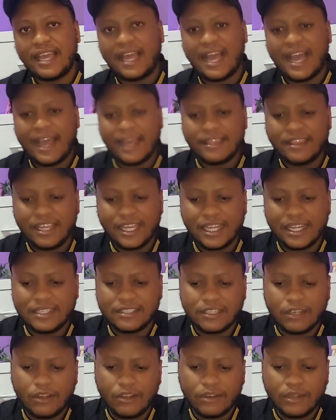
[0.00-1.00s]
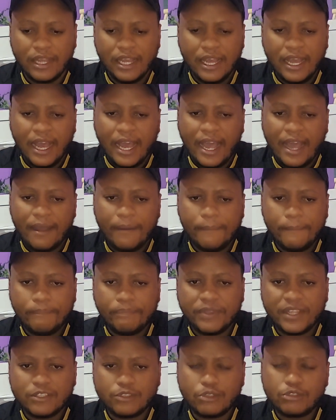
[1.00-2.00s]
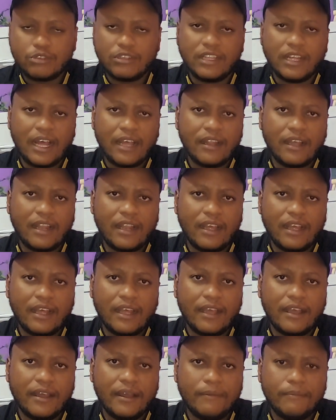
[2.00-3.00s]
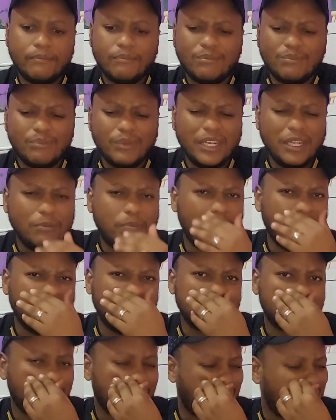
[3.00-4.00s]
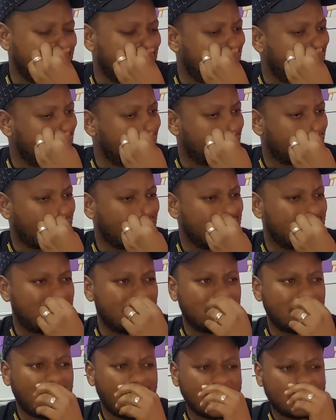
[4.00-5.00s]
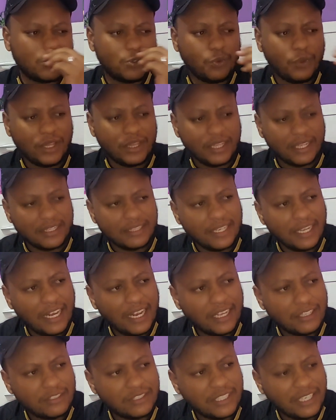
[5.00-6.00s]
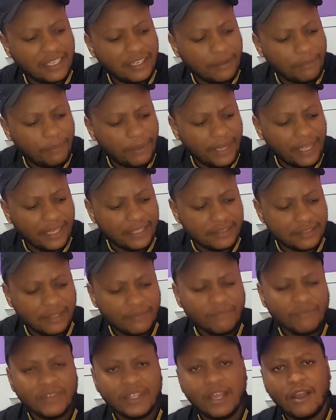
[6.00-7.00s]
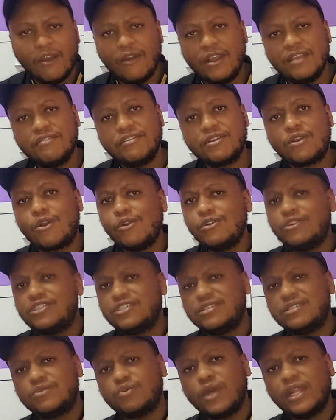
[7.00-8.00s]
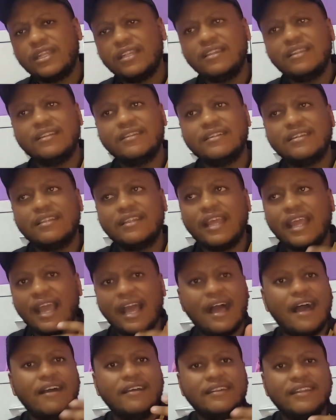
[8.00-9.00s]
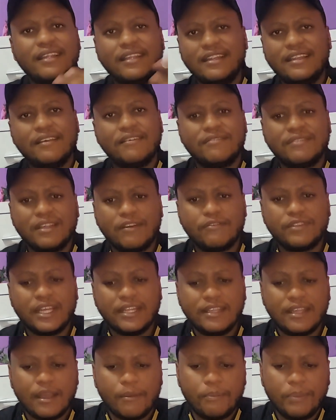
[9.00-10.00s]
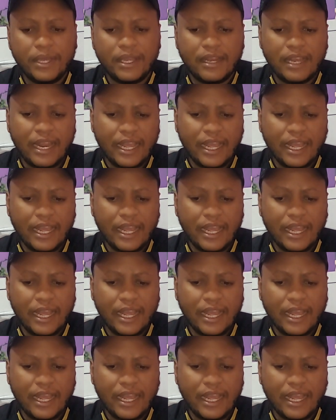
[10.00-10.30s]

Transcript: Yeah, I think it's a lot. It's also the many players, but Kaizer Chiefs like doing that. They like sending players or even coaches when they've done their peak.